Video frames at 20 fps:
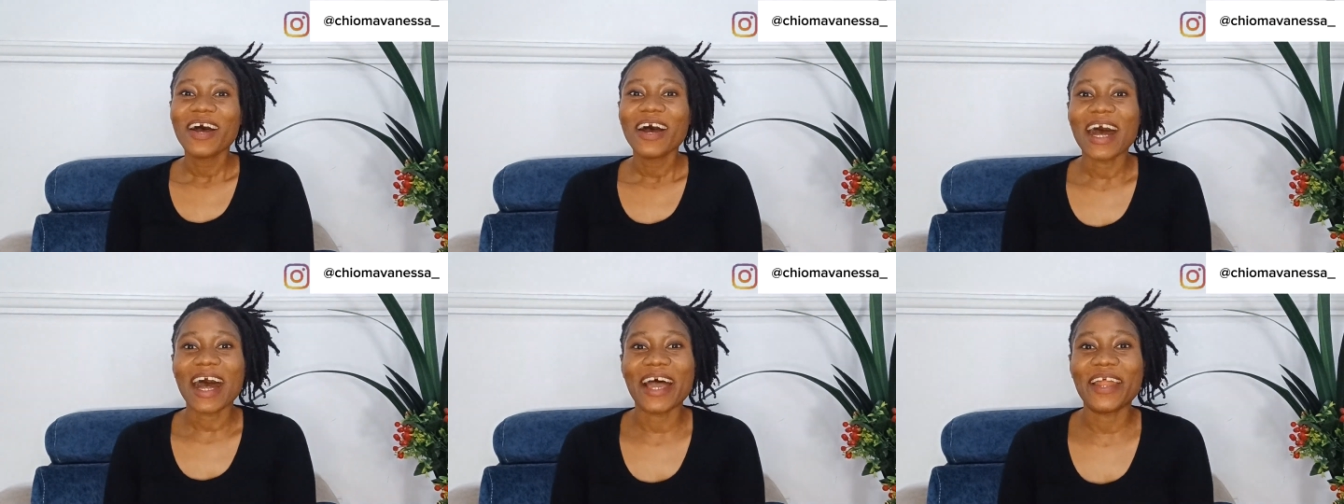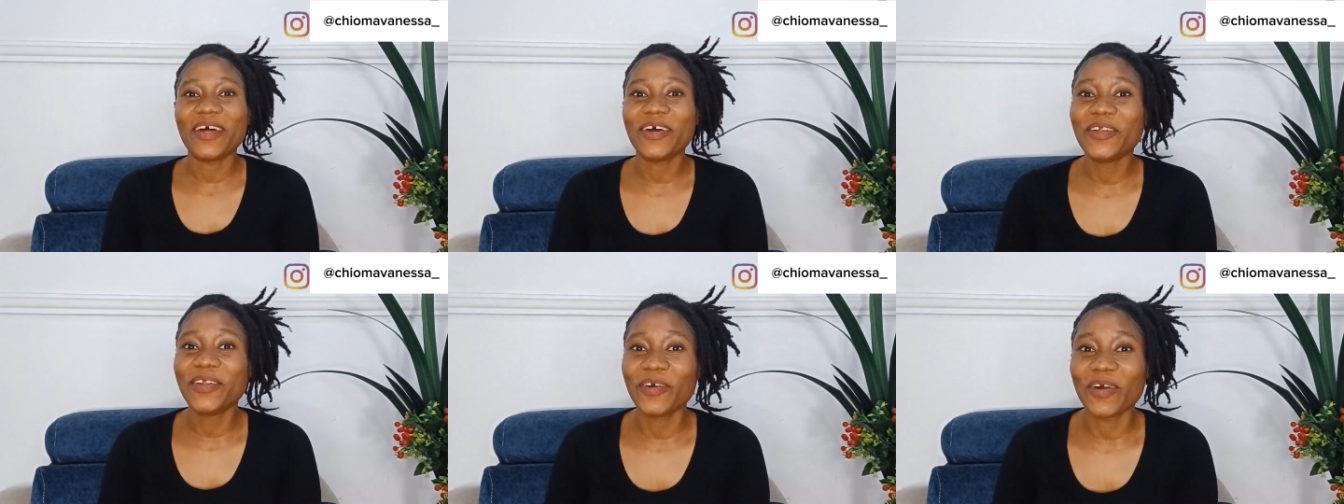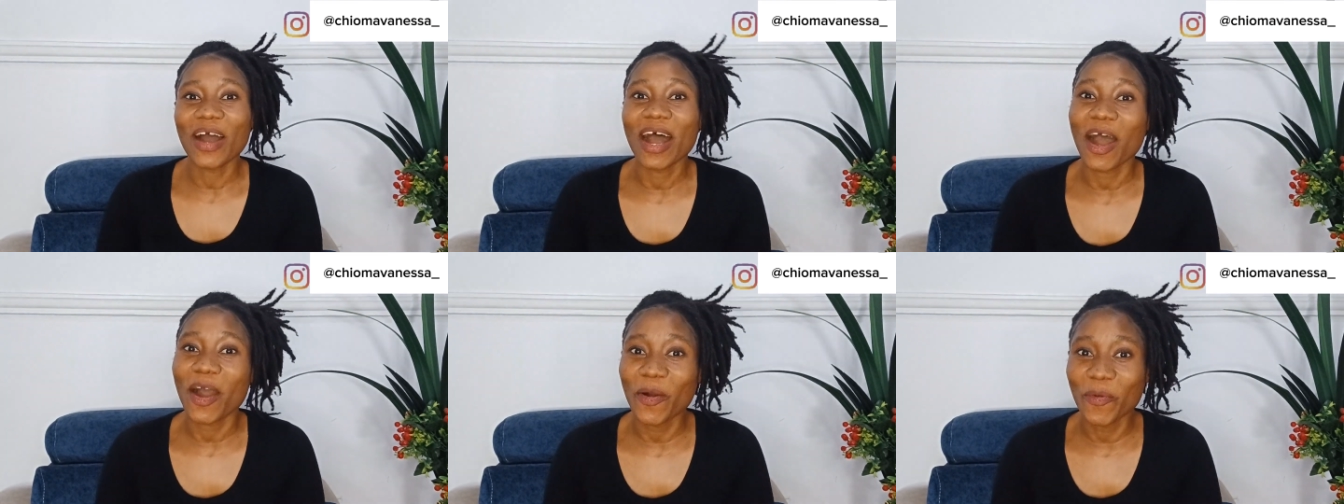I don't know
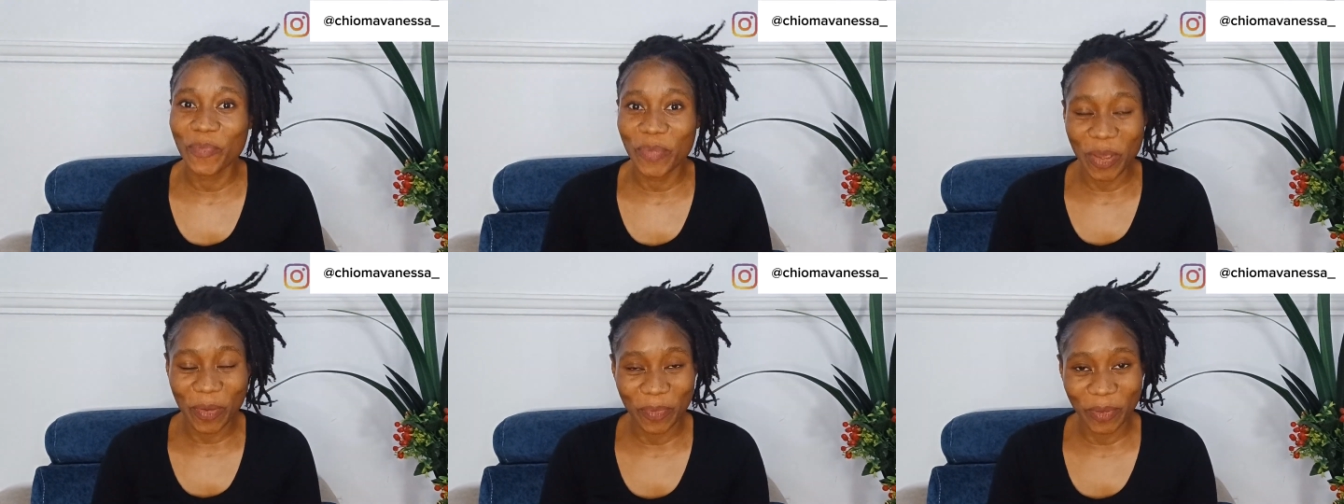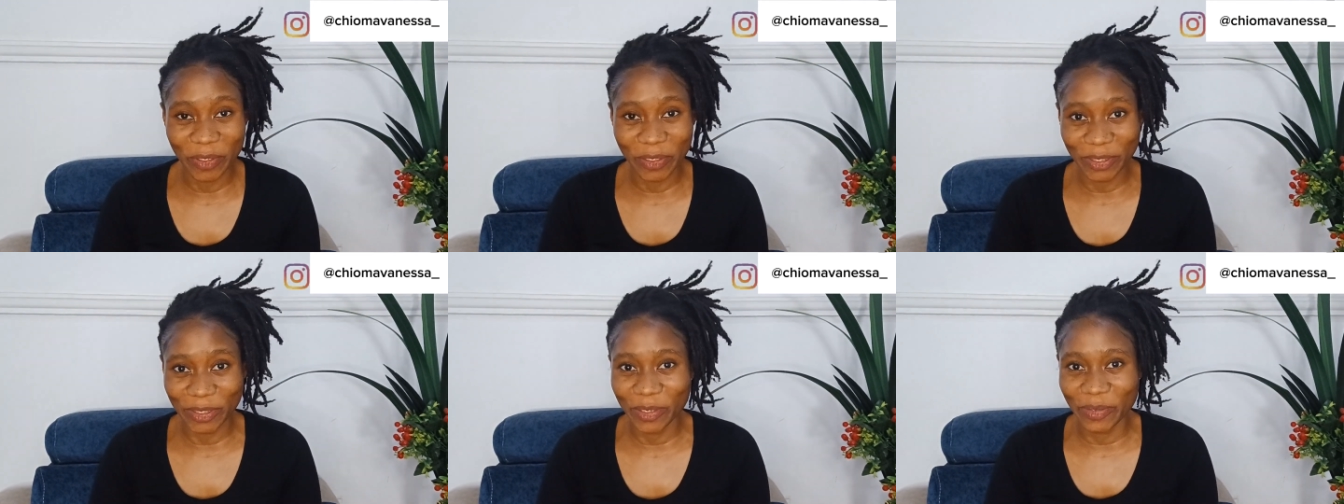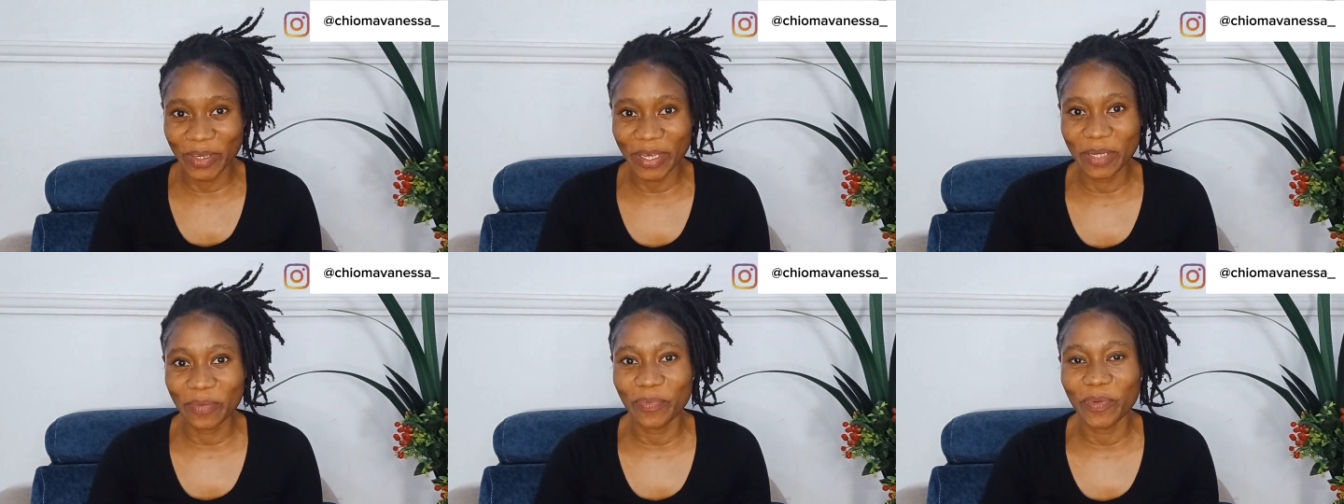how people do
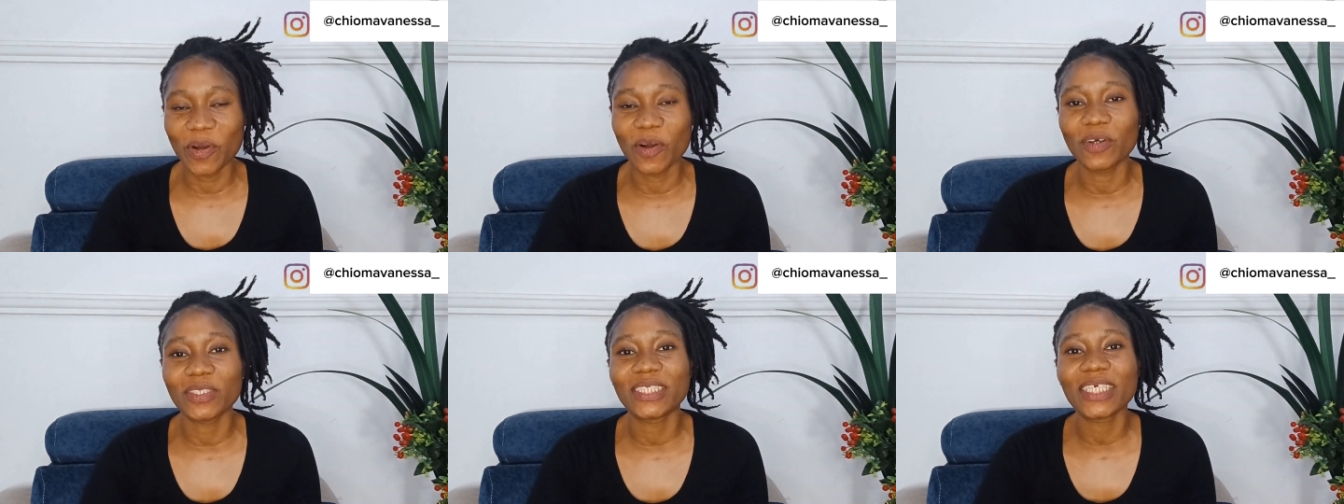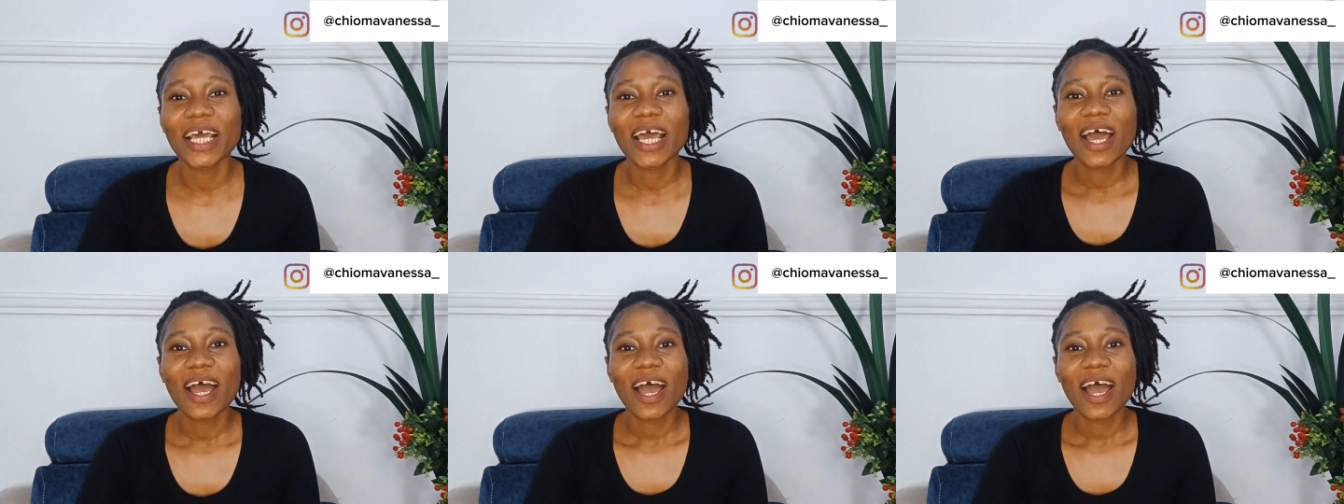it, but